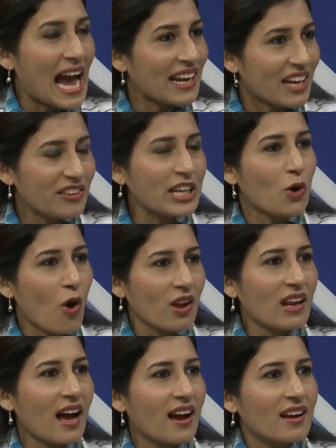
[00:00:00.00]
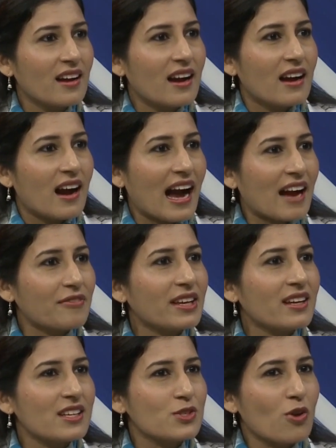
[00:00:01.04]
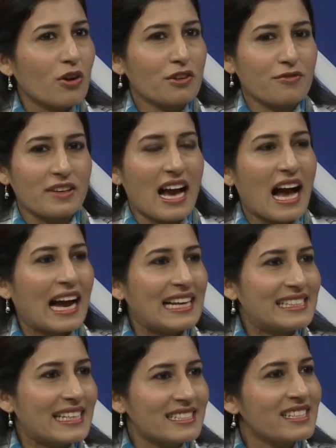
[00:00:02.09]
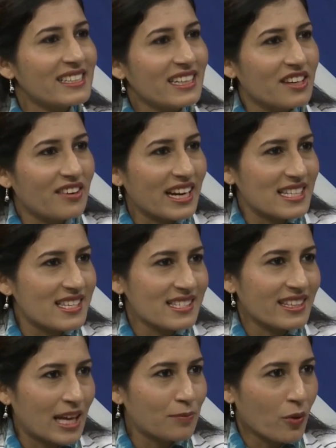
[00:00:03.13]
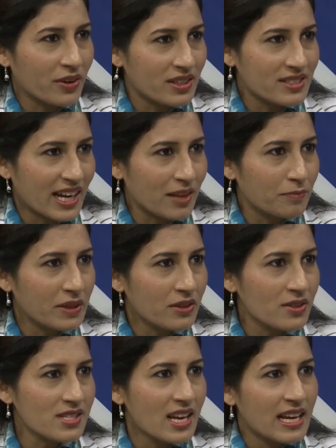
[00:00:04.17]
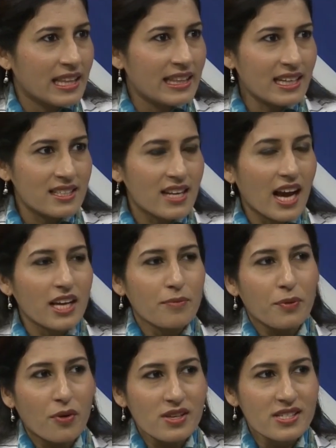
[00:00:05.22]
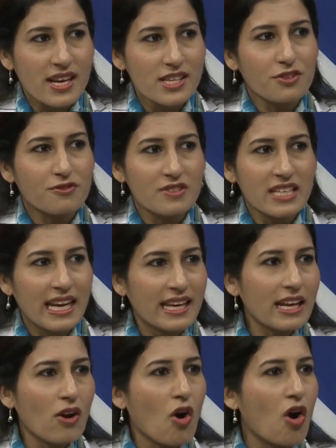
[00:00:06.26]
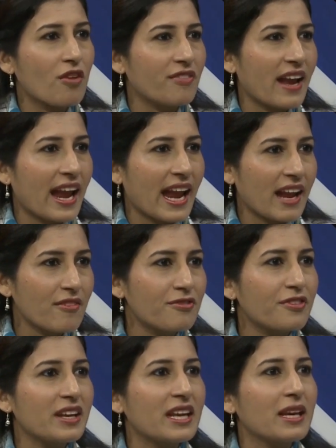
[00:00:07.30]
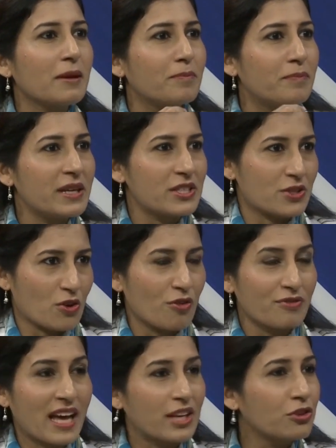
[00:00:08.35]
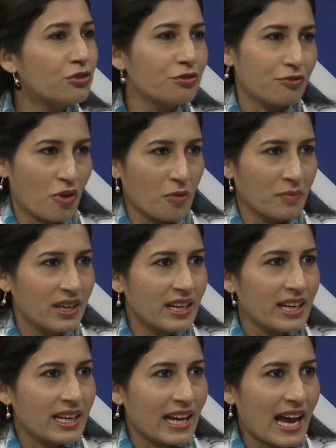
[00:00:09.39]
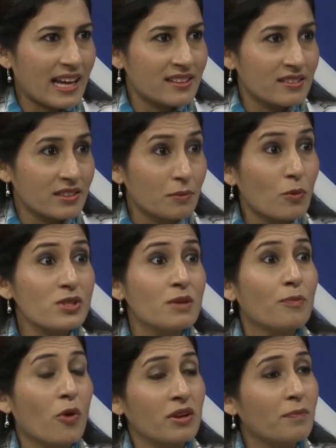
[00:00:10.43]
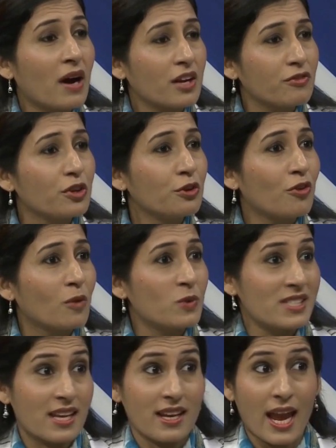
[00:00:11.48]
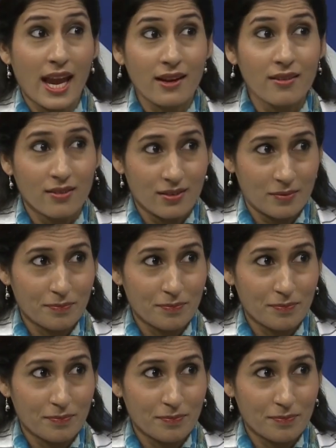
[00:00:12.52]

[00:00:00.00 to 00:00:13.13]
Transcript: And I recall having a sort of an identity crisis at that point in time, because the entire process of taking off every bit of that uniform, and the most important part of the uniform which said head girl,